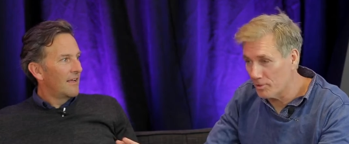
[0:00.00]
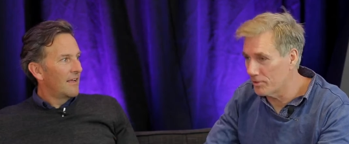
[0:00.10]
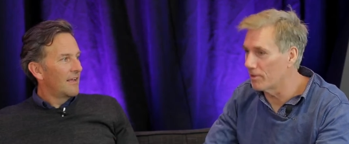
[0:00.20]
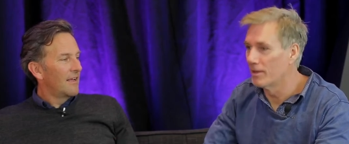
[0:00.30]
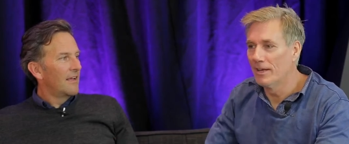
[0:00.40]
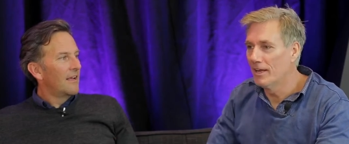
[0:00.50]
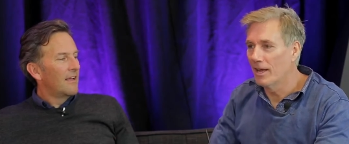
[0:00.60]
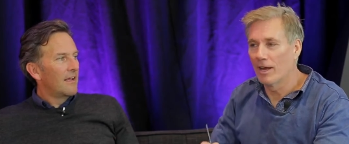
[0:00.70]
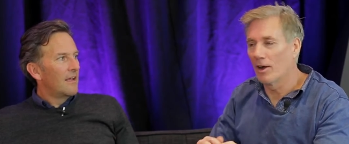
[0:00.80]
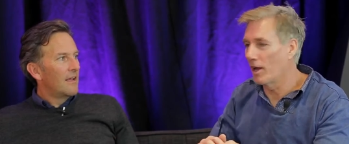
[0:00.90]
Speaker 1: it. No,
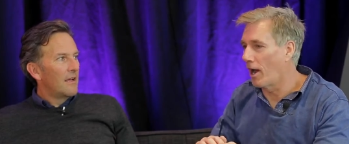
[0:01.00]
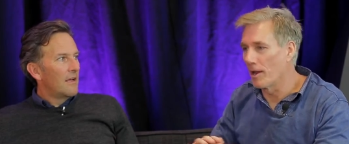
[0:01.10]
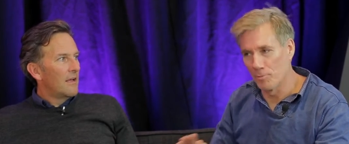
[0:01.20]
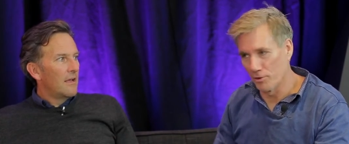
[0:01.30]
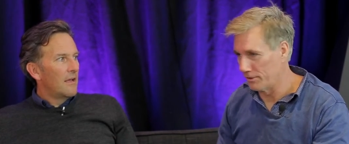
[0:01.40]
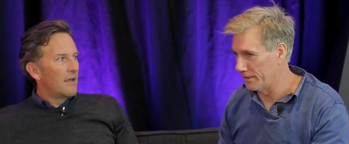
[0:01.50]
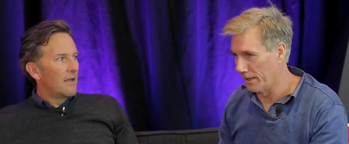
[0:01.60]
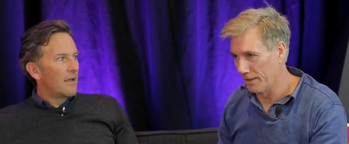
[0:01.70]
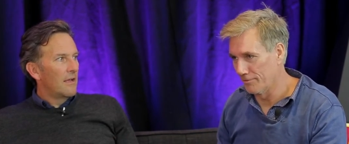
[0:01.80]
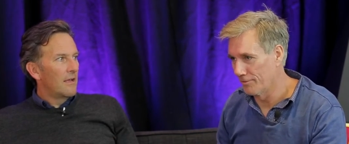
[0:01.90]
I'm not a
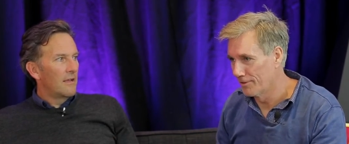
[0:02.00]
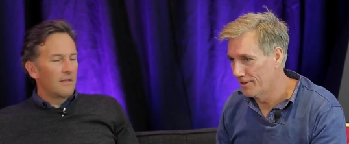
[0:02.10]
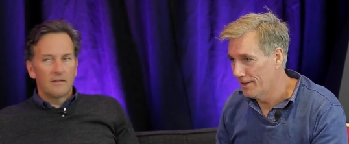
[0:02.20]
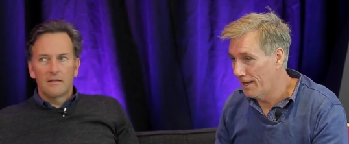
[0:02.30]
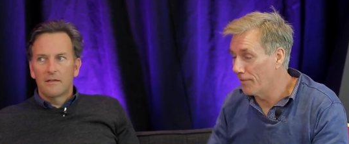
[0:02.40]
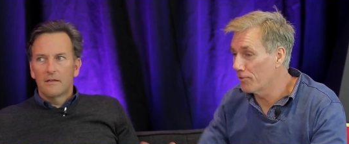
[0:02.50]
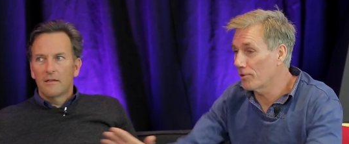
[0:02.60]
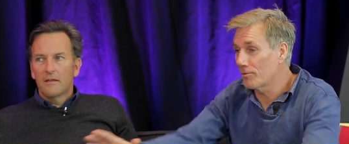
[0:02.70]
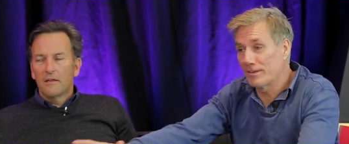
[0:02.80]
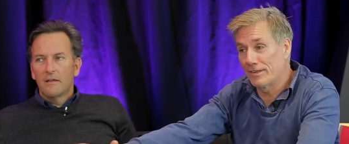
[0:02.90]
Dave. And
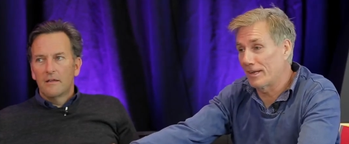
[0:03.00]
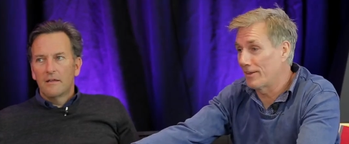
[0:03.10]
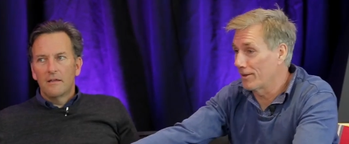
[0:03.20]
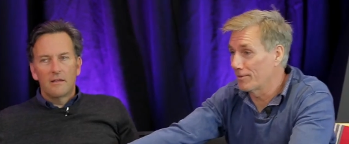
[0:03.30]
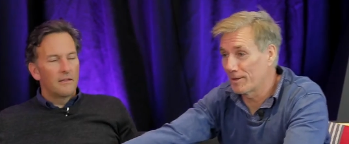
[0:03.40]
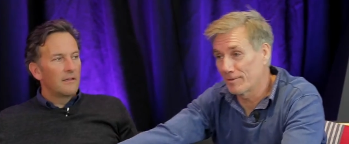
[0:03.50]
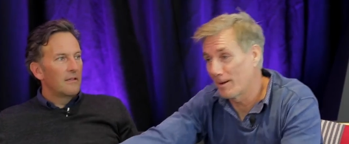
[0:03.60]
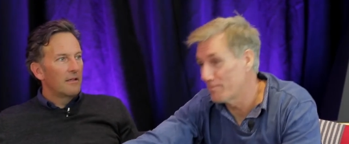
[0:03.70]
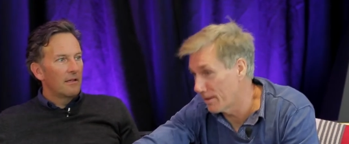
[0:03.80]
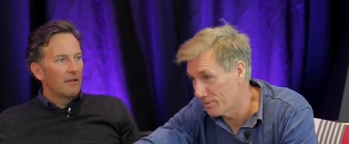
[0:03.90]
the only reason I say that is because
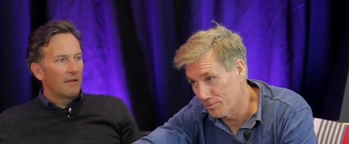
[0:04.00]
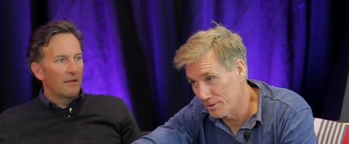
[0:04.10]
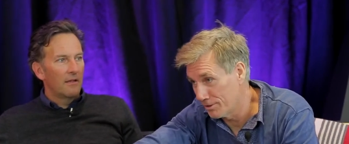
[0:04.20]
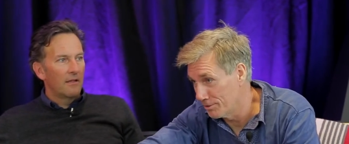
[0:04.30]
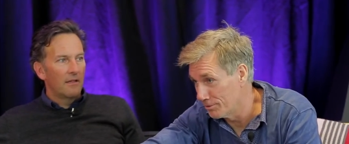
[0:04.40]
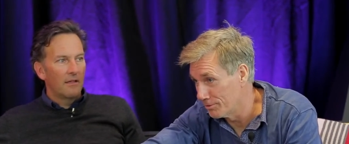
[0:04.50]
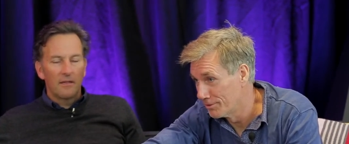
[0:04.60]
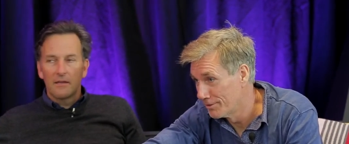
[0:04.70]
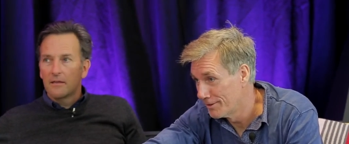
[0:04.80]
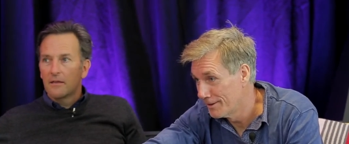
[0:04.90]
my mother would kill you.
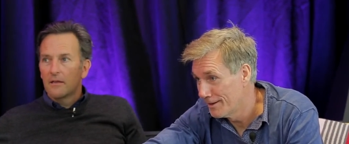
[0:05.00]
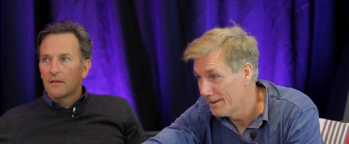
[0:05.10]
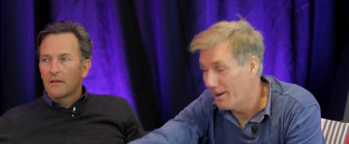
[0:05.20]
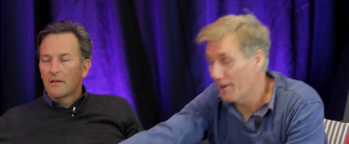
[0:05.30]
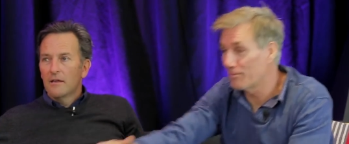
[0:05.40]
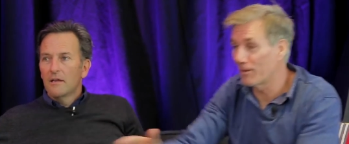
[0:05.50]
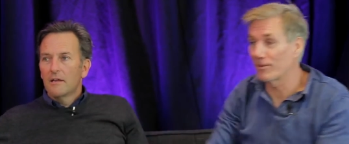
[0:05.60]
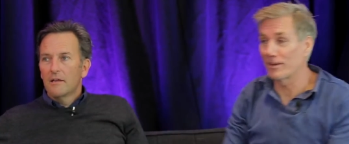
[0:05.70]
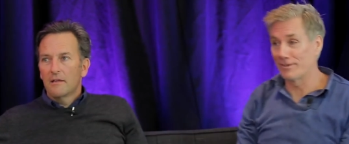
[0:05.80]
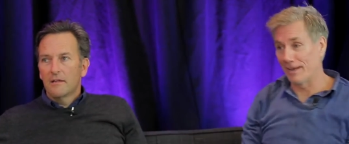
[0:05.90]
Oh. I'm
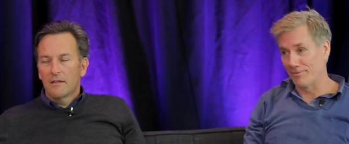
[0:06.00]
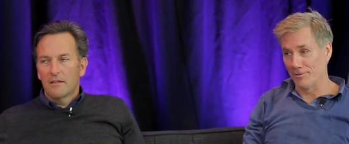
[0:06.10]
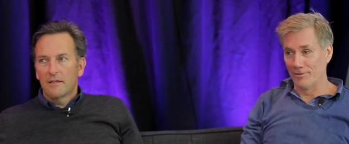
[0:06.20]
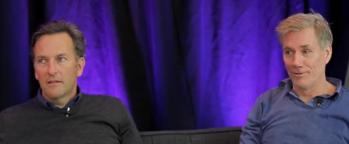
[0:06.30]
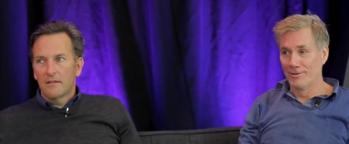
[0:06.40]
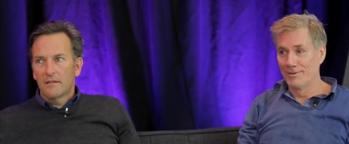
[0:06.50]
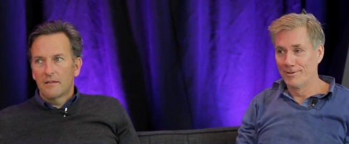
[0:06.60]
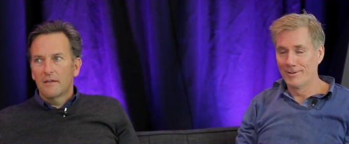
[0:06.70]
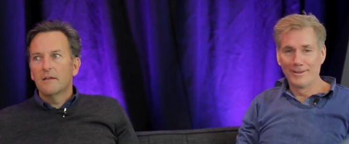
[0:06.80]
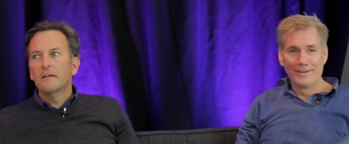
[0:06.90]
definitely a David. D okay,